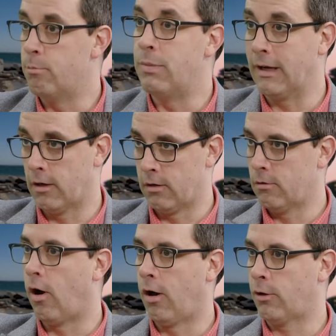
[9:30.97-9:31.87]

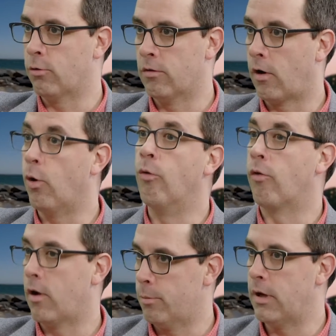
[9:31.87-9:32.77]
bigger article of our
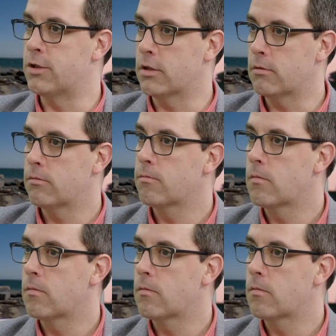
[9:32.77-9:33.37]
overall budget,